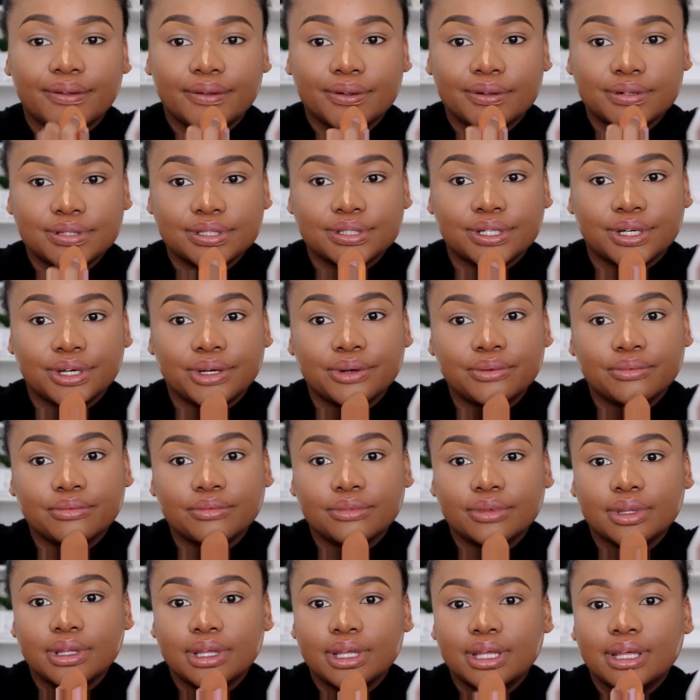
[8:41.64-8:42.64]
also,
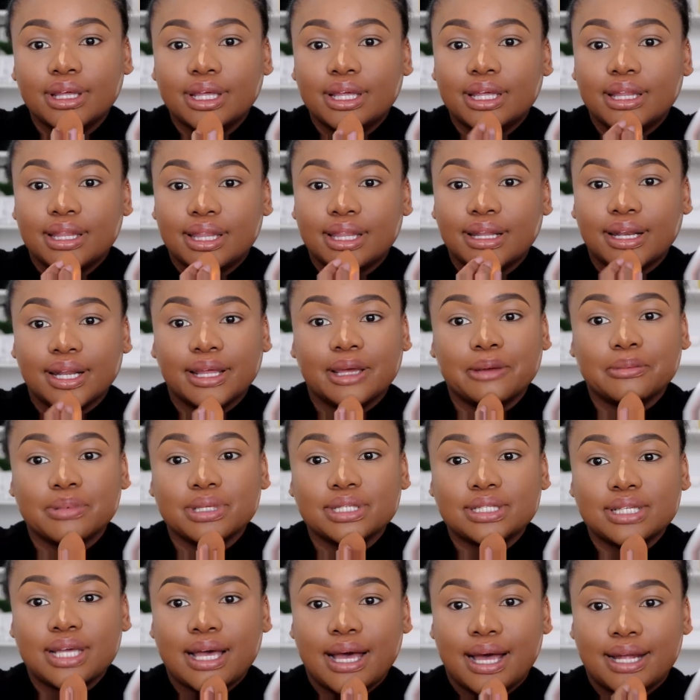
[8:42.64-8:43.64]
the
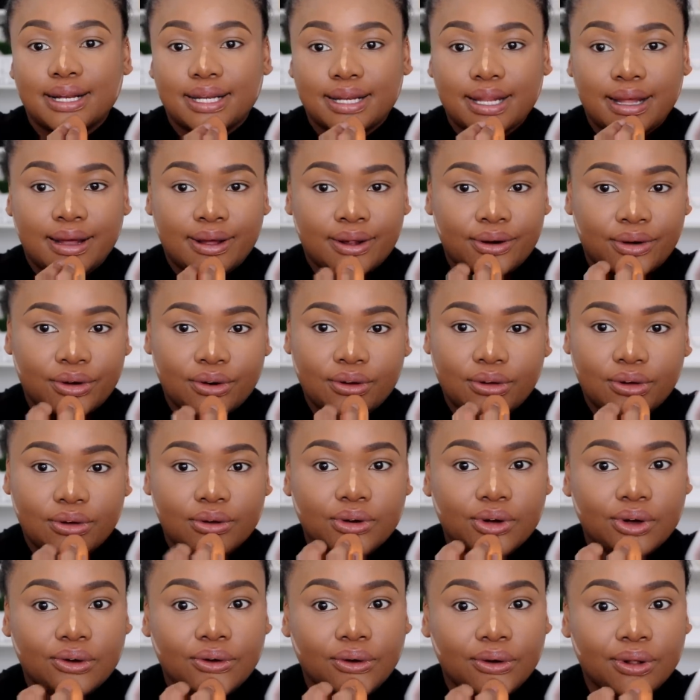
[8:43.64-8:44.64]
neighbors cut down
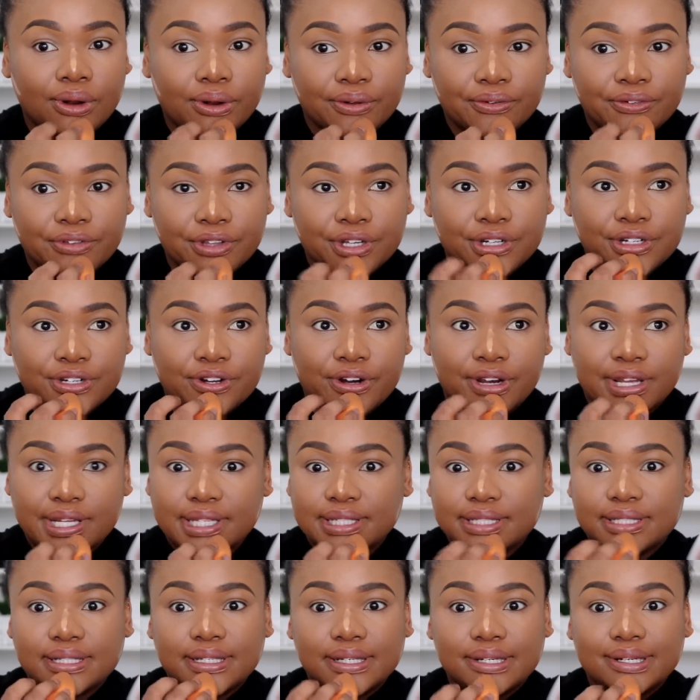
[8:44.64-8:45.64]
all of their
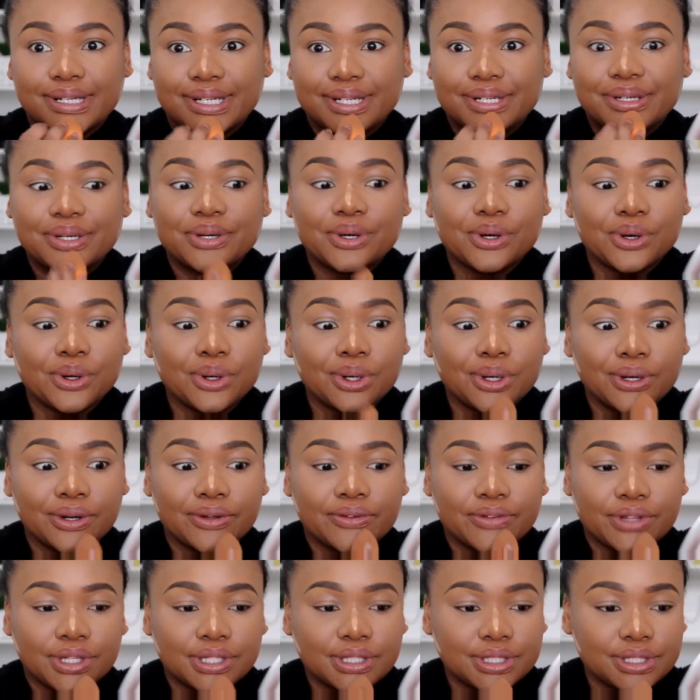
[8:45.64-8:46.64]
trees. All
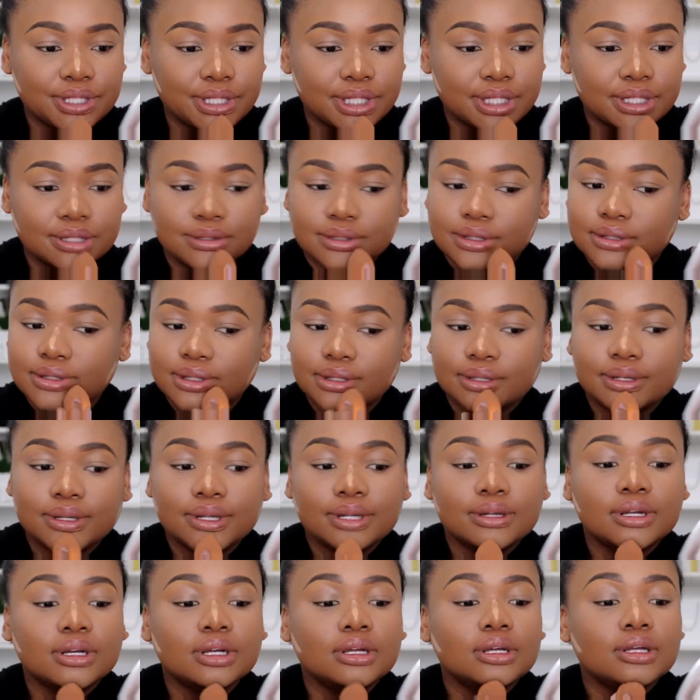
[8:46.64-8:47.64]
of their trees
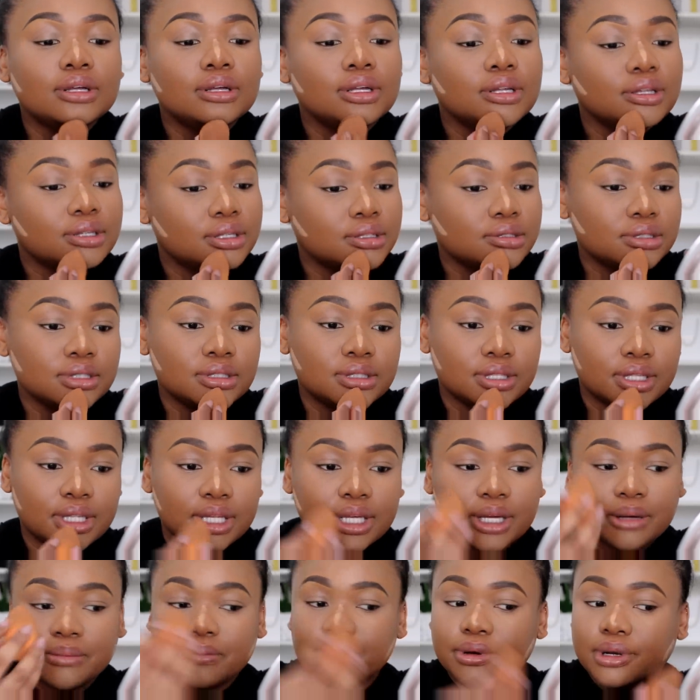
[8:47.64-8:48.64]
so
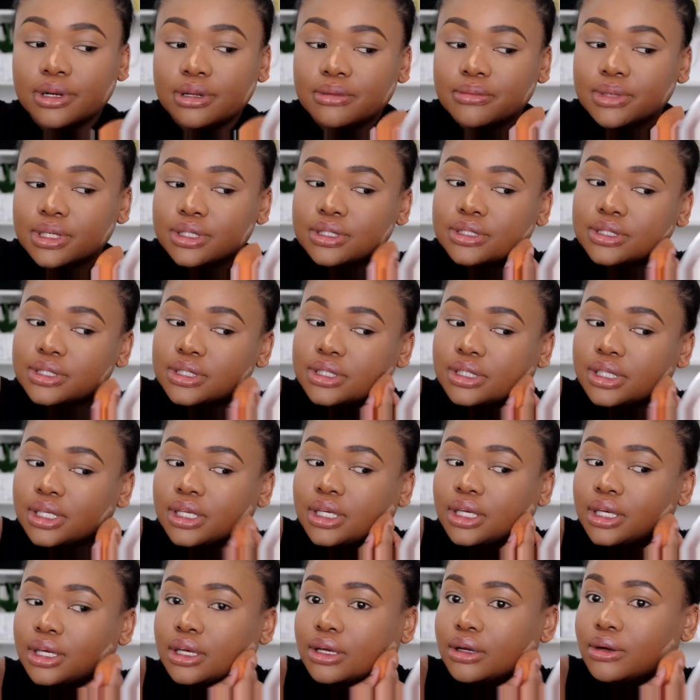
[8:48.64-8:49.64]
they can pretty much
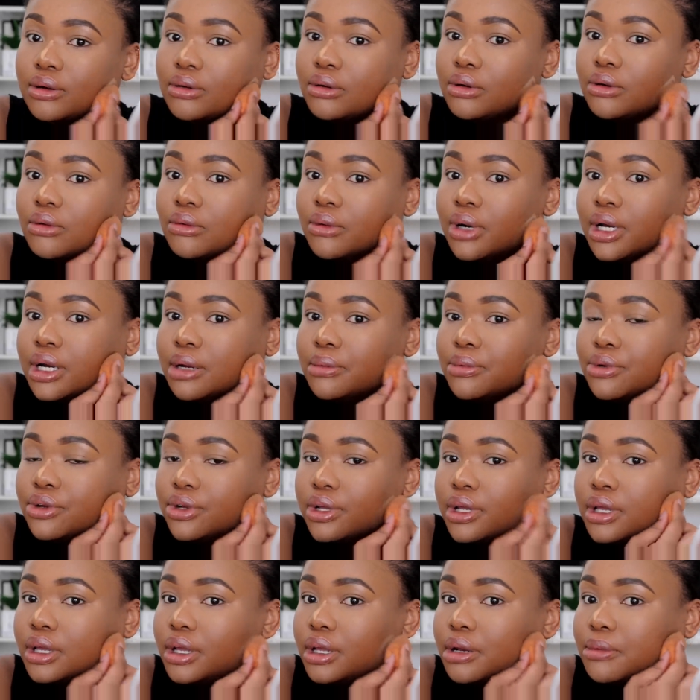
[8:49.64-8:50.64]
see what I'm
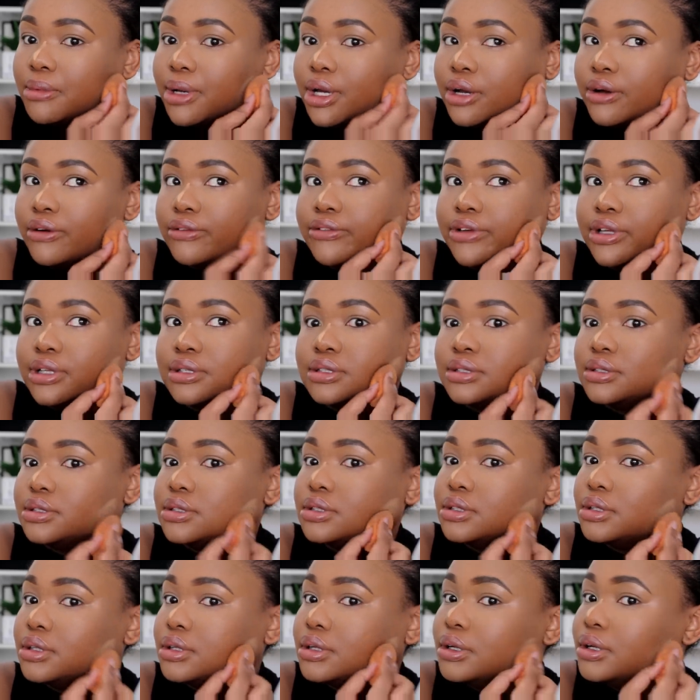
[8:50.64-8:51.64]
doing in my office.
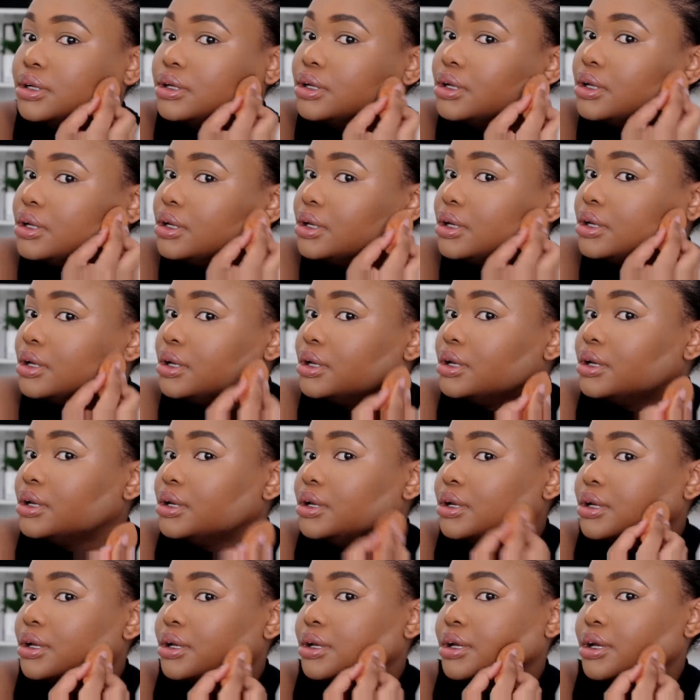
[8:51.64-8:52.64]

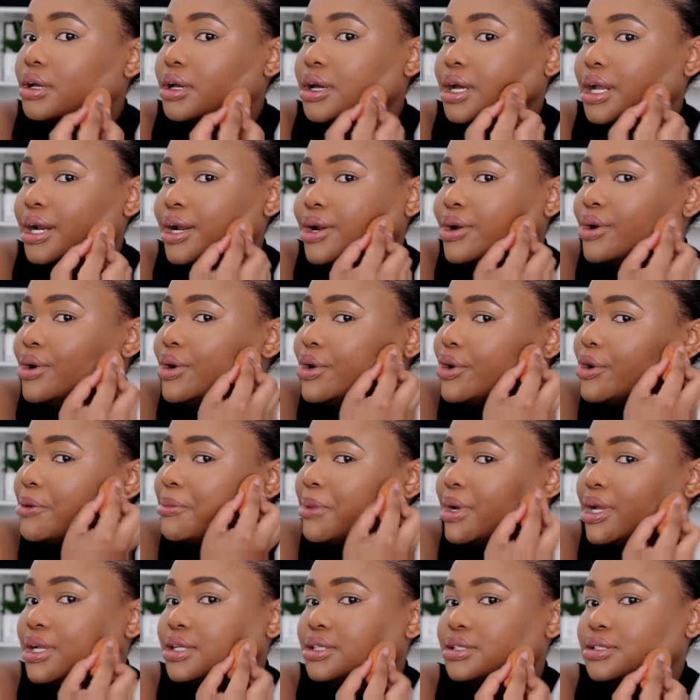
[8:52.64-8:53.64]
And I don't know
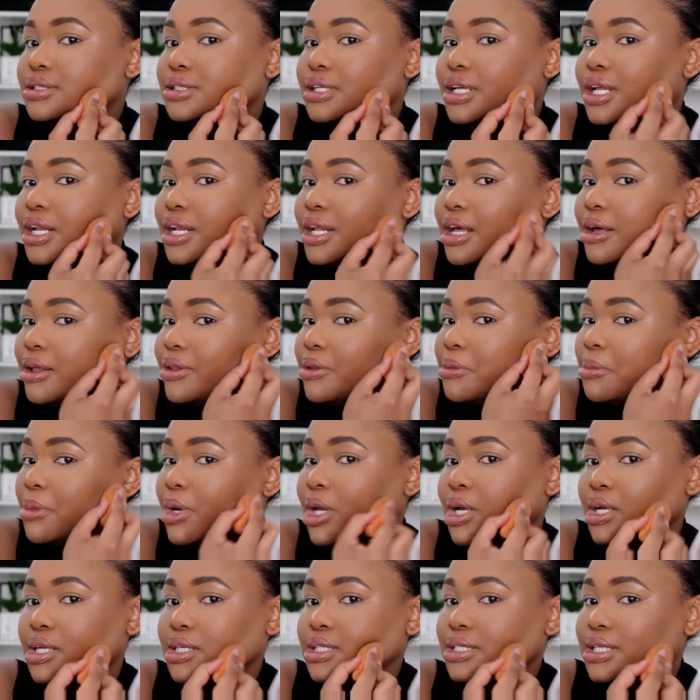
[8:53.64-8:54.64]
about any other
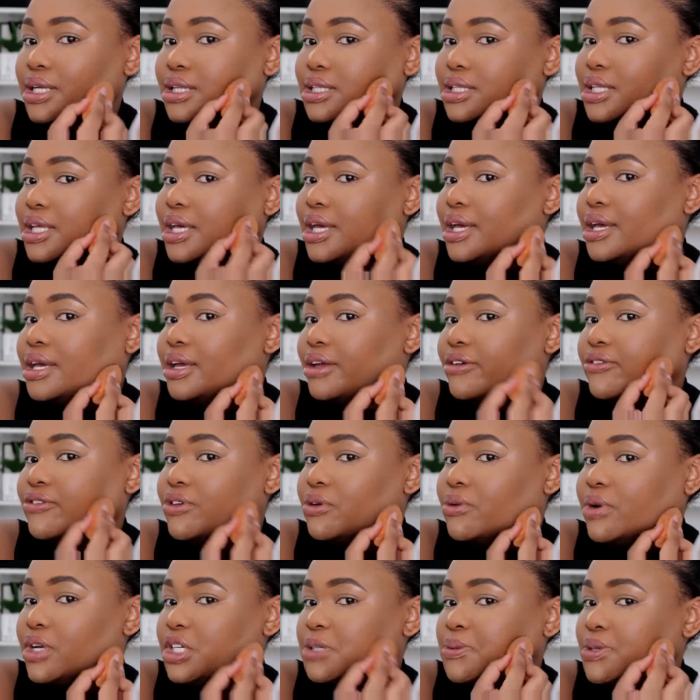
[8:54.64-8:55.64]
bloggers out there. If
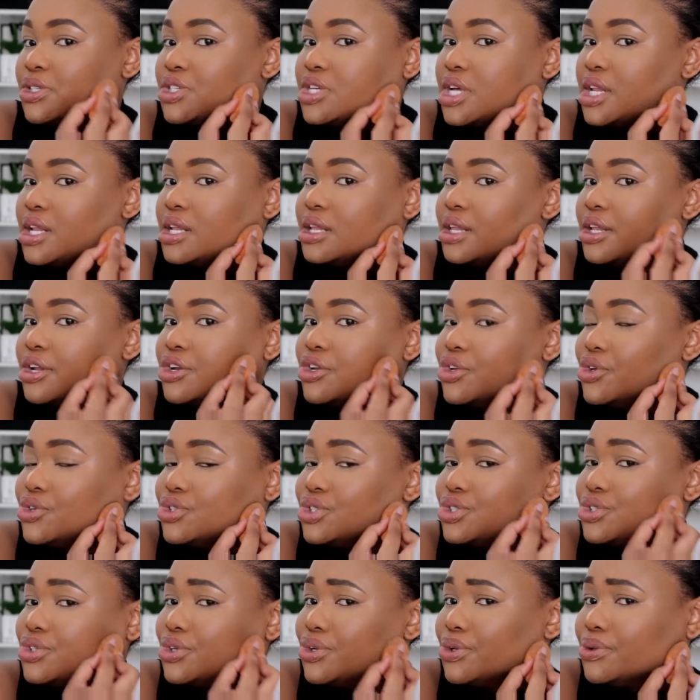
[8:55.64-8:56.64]
you watch my channel and you
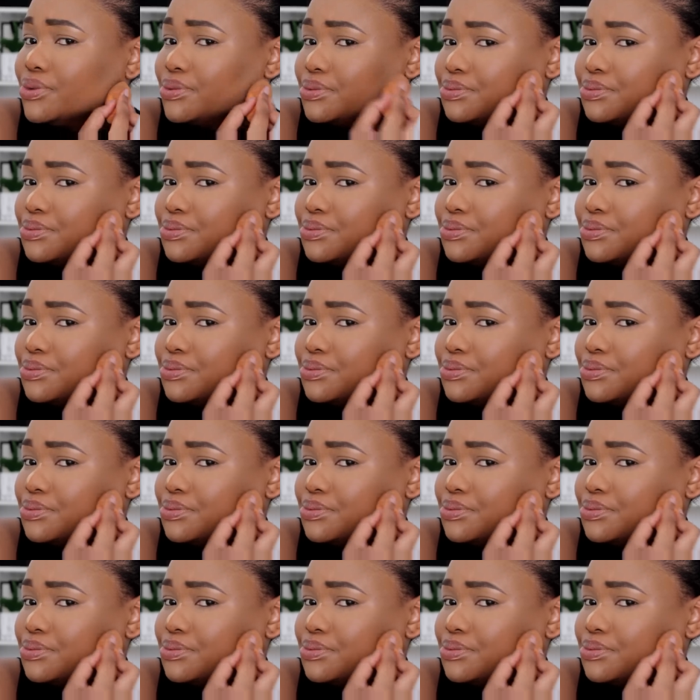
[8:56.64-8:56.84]
still